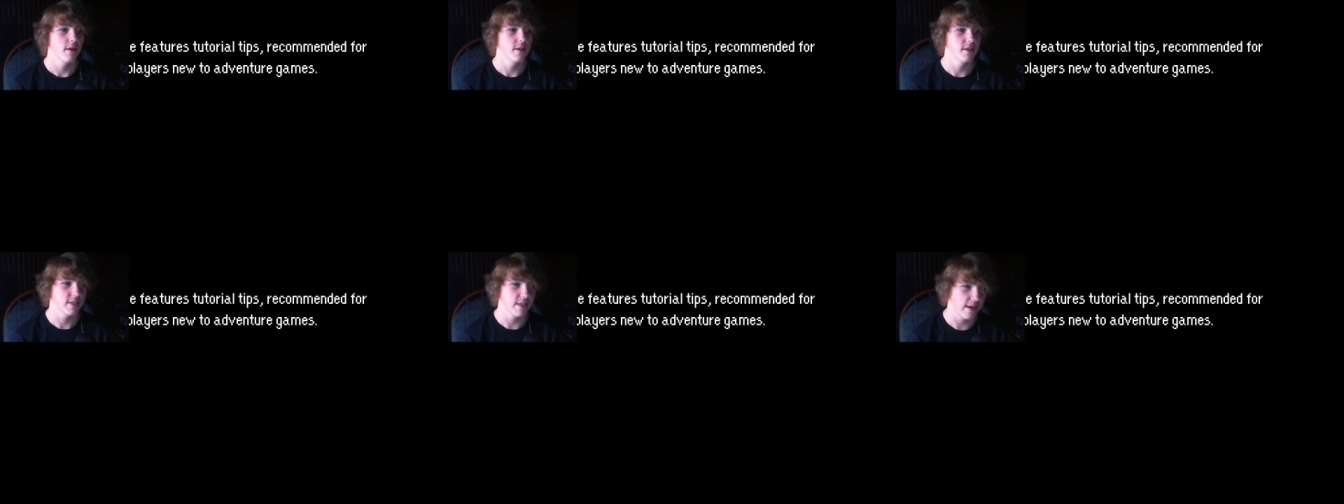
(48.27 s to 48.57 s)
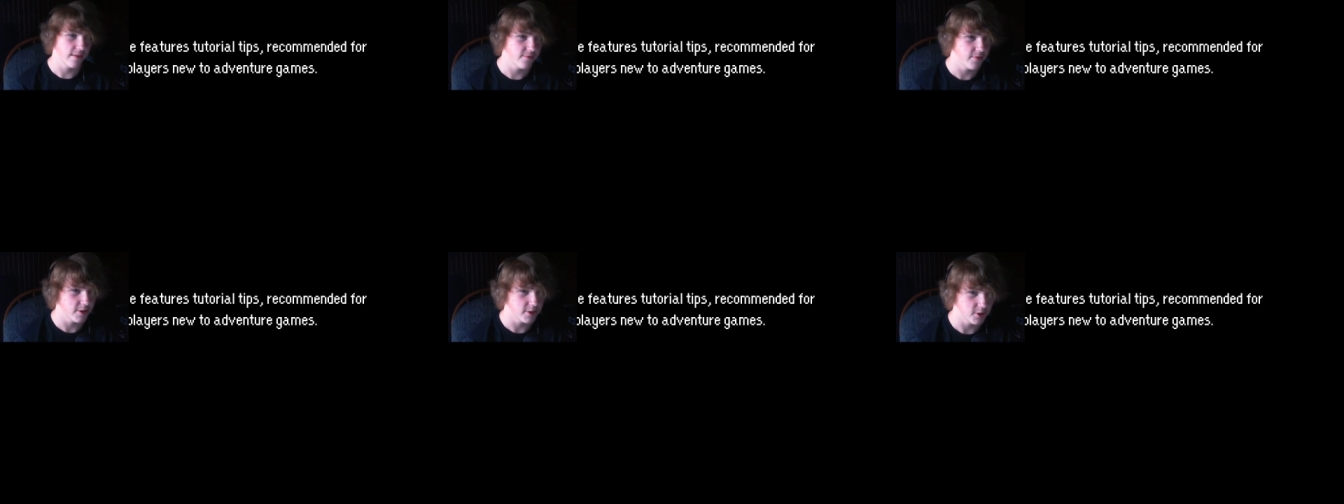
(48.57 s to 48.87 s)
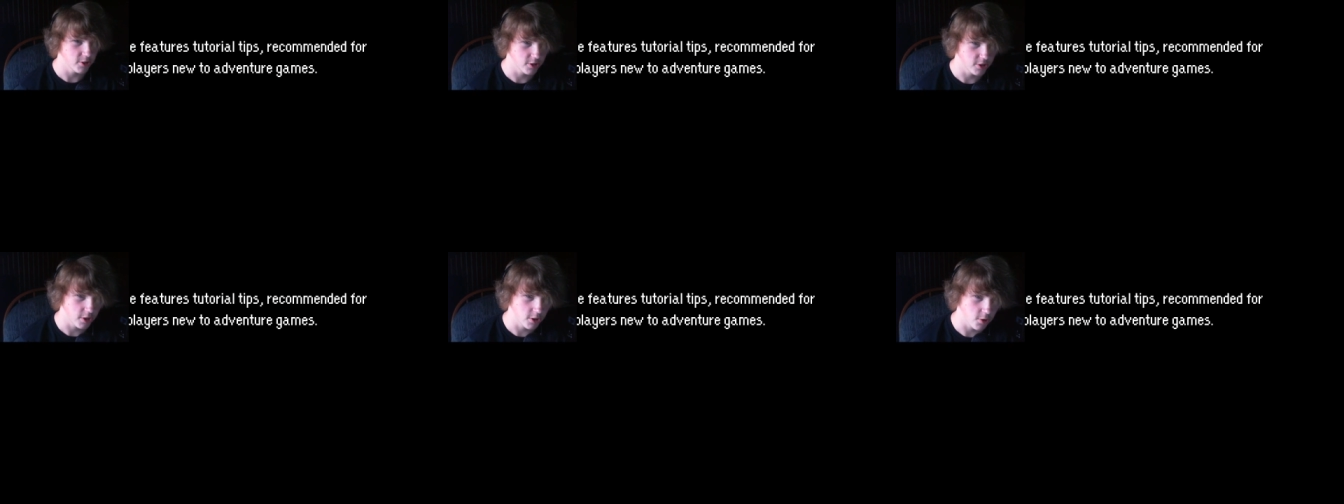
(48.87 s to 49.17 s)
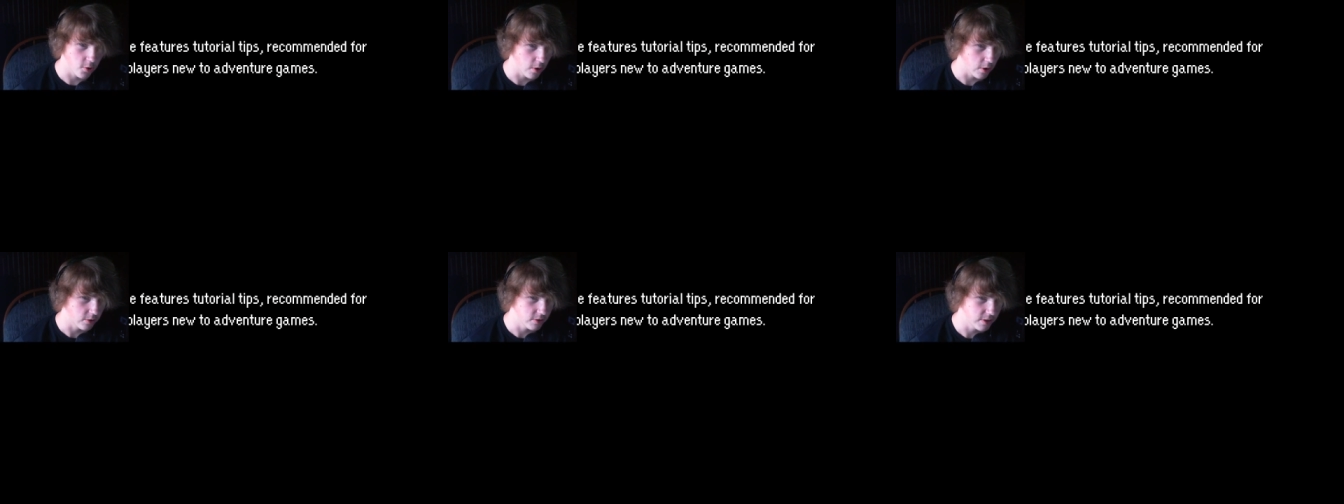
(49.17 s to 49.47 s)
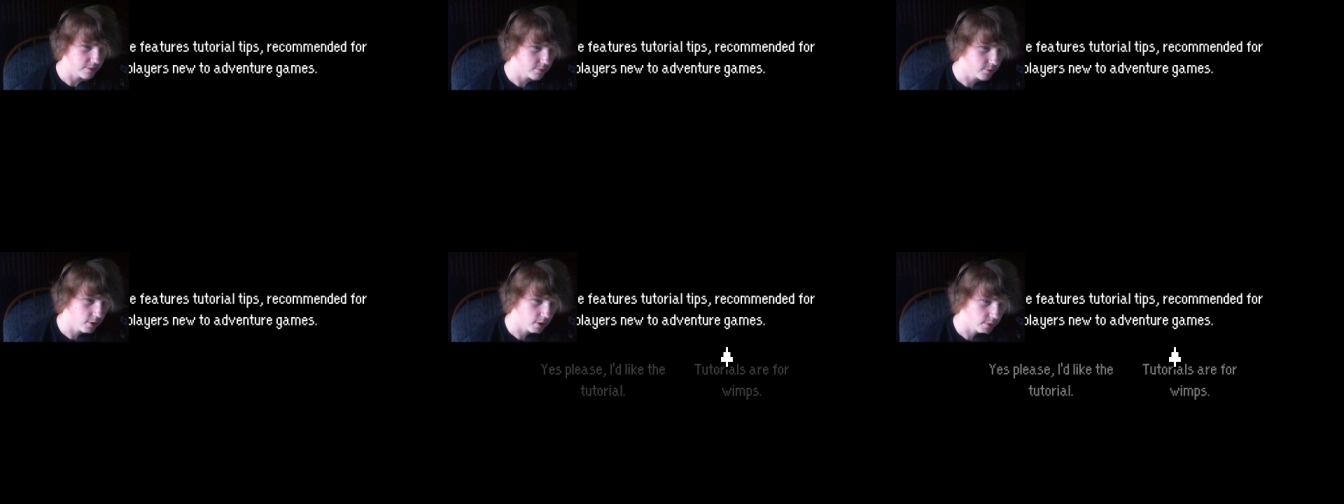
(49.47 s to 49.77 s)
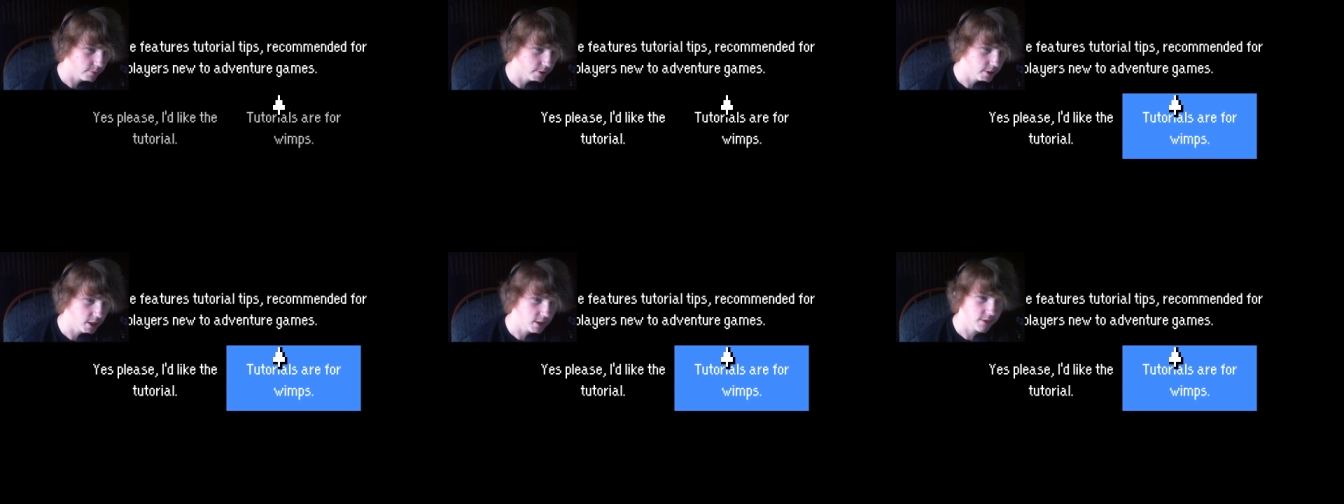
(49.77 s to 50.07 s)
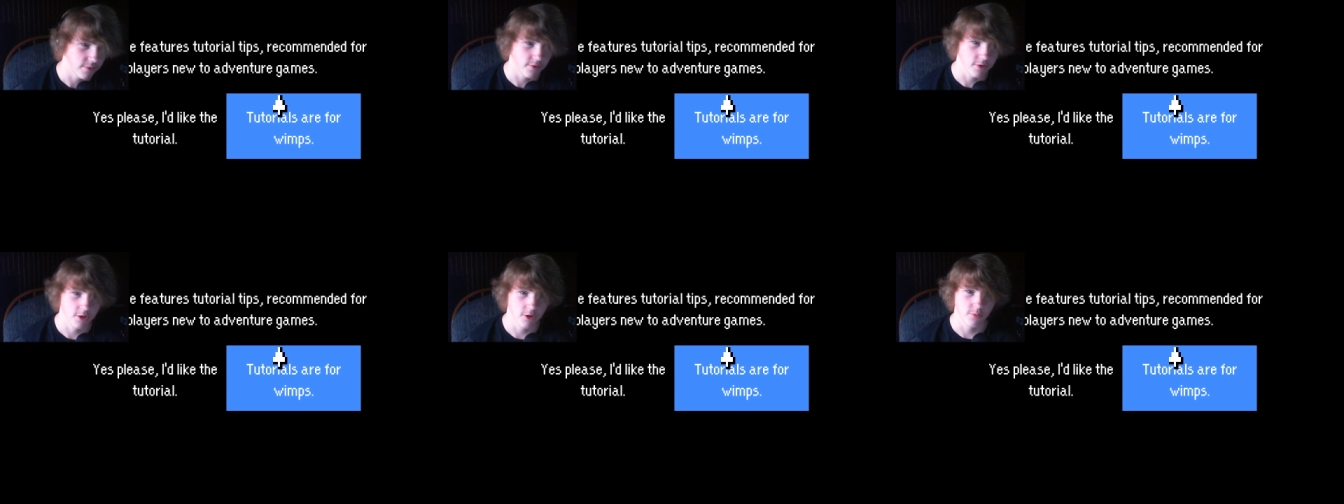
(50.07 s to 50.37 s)
This game features tutorial tips and
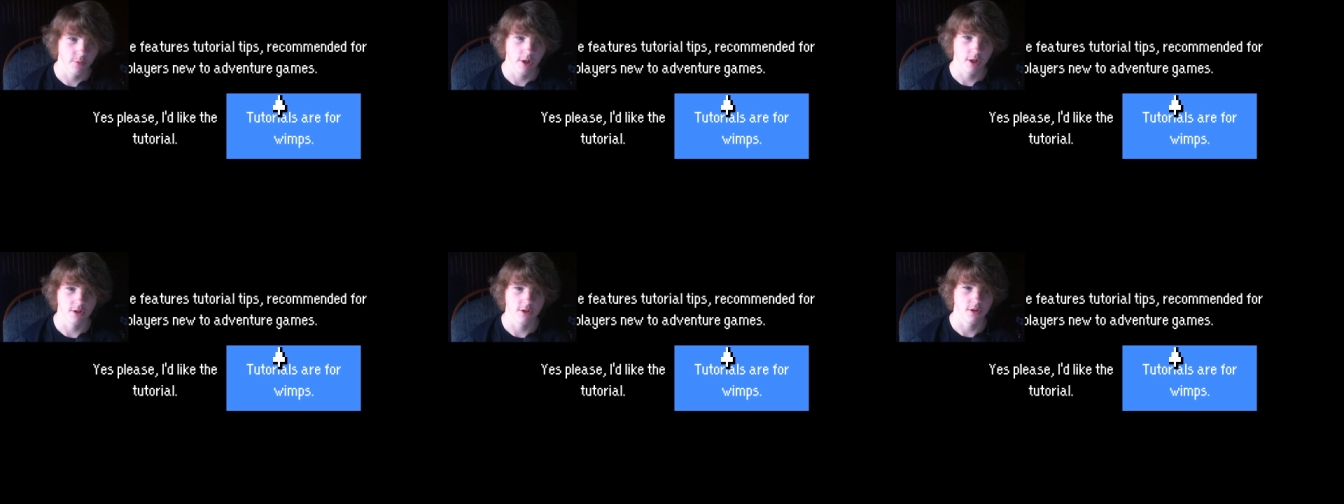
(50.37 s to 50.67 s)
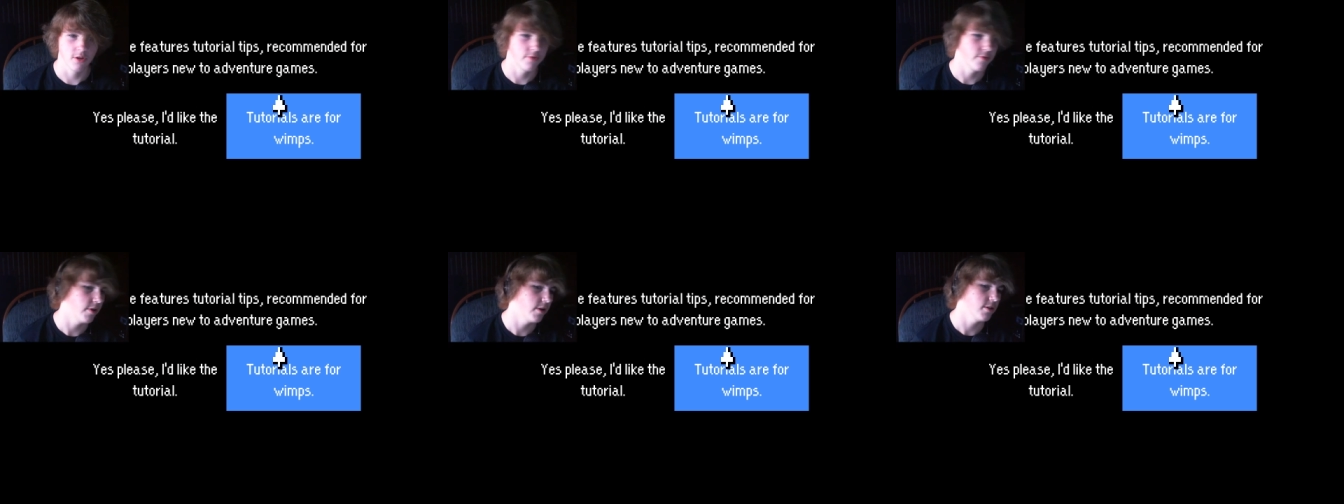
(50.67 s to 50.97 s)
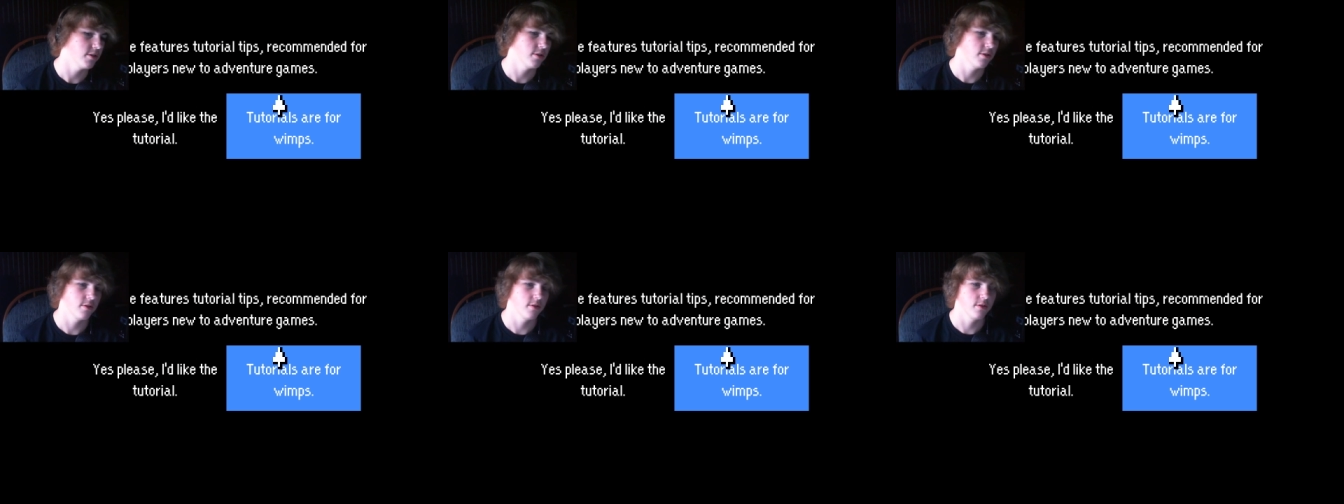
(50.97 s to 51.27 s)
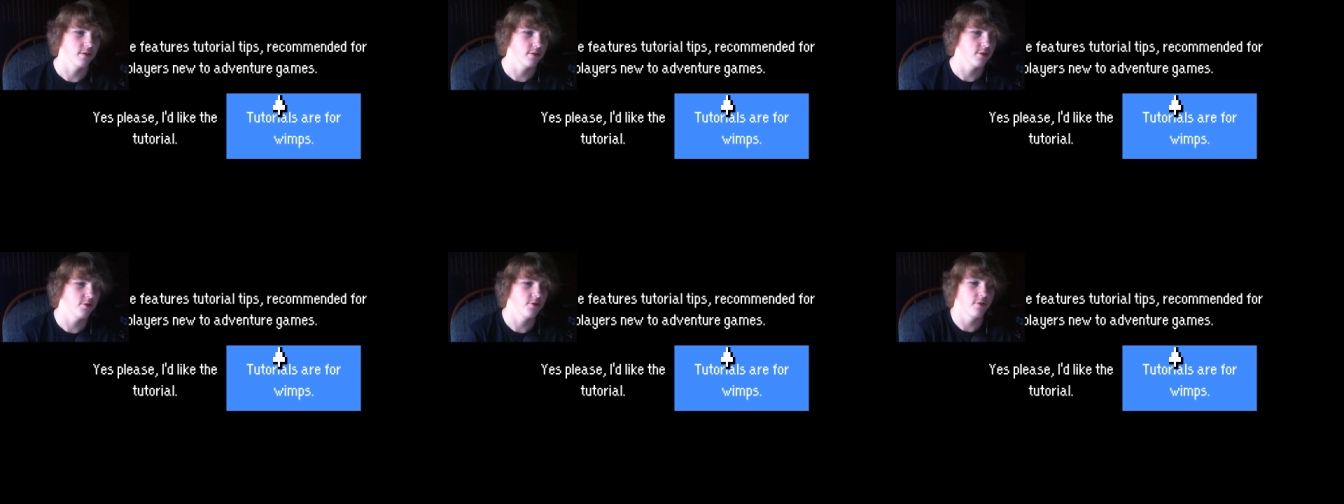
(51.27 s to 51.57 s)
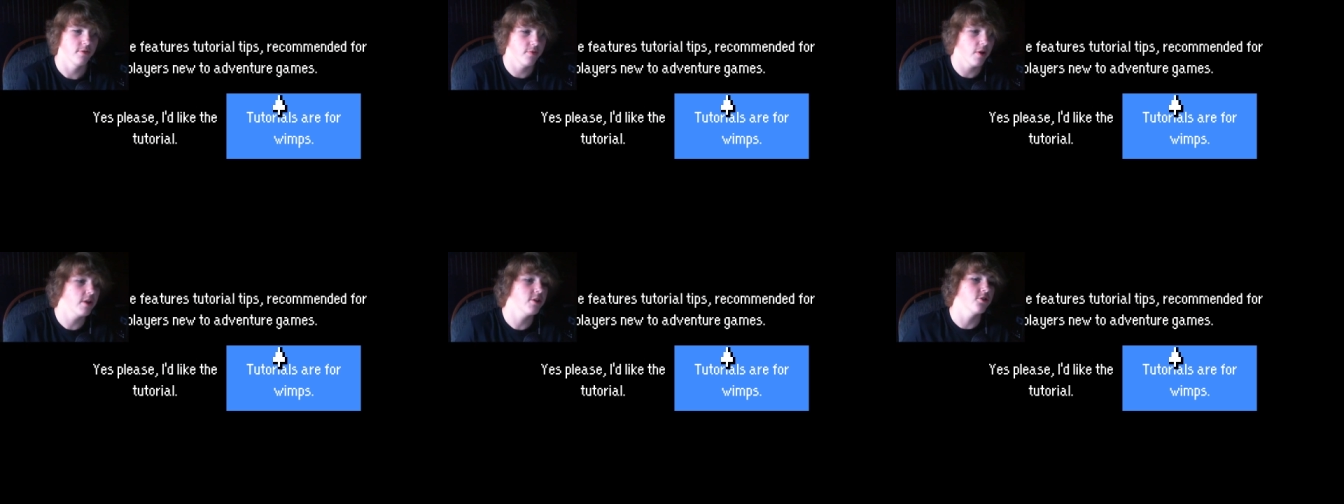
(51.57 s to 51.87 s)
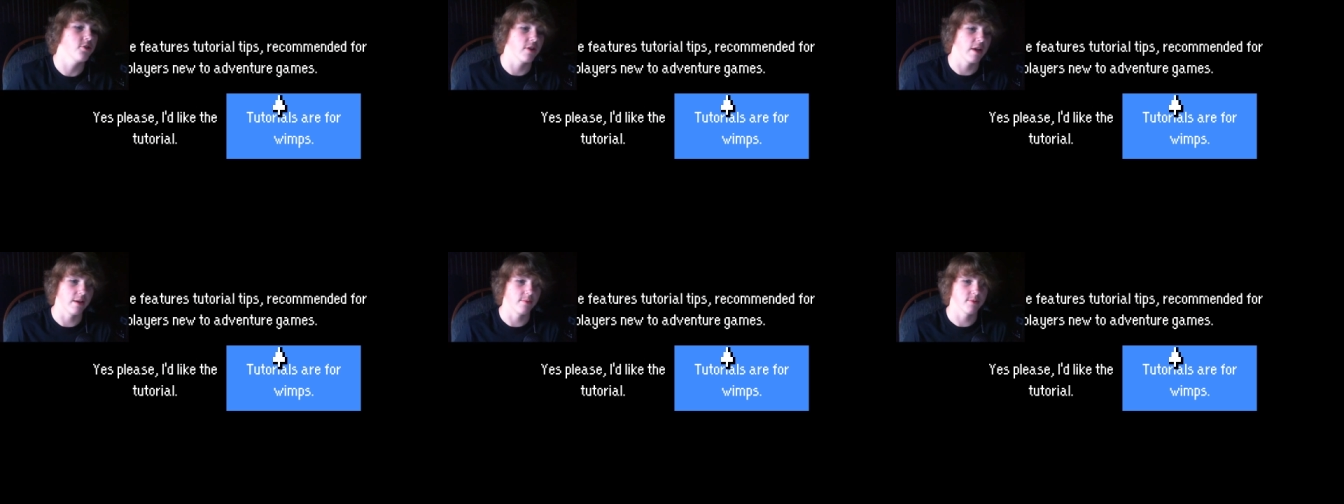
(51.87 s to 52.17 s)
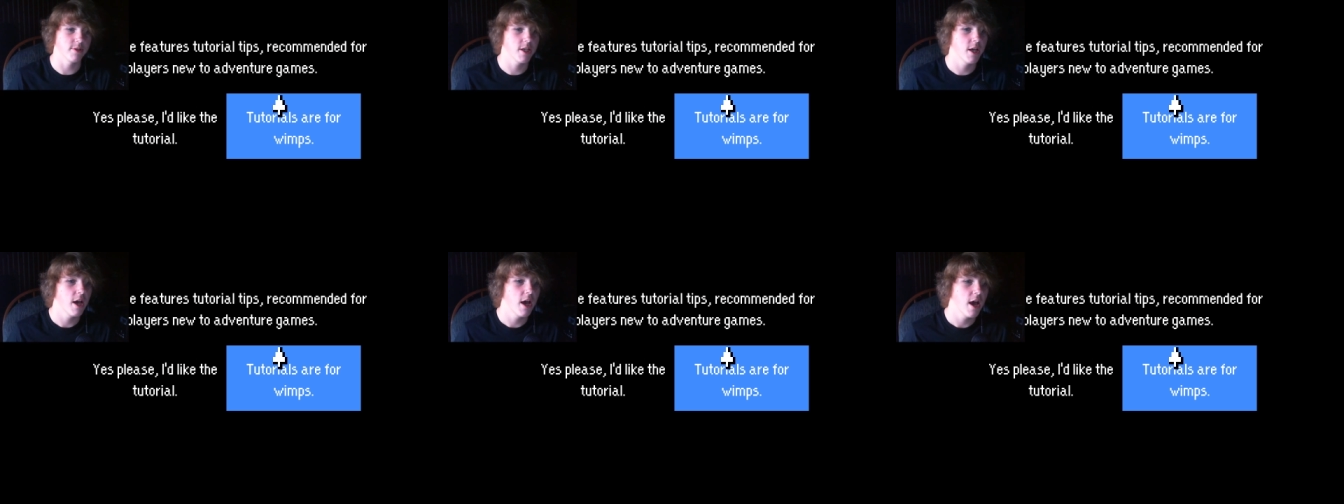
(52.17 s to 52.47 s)
recommendations for new players to advance uh, to adventure
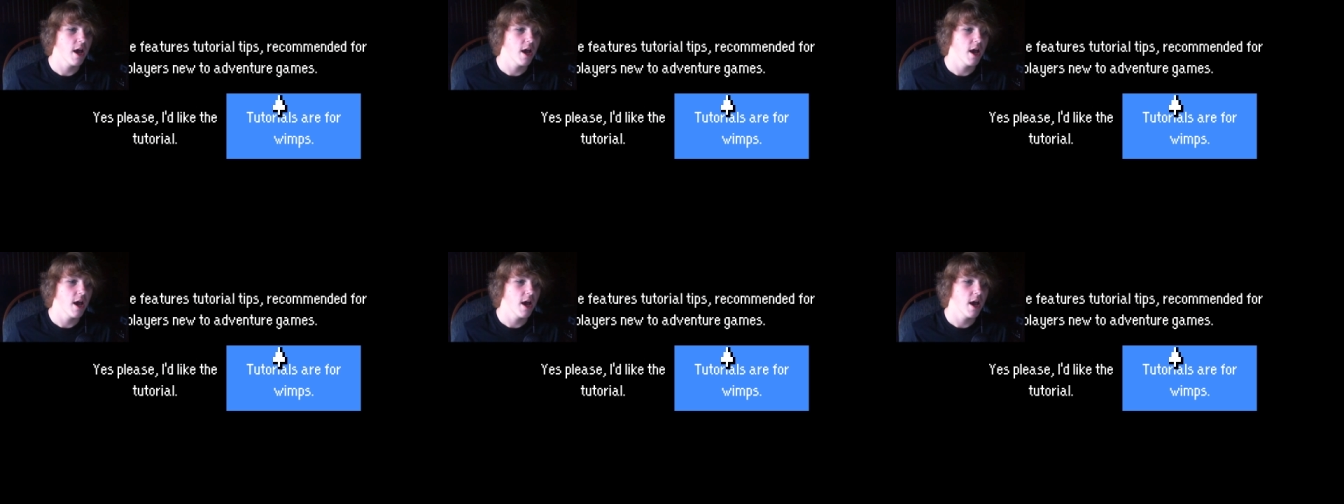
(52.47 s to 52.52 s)
games.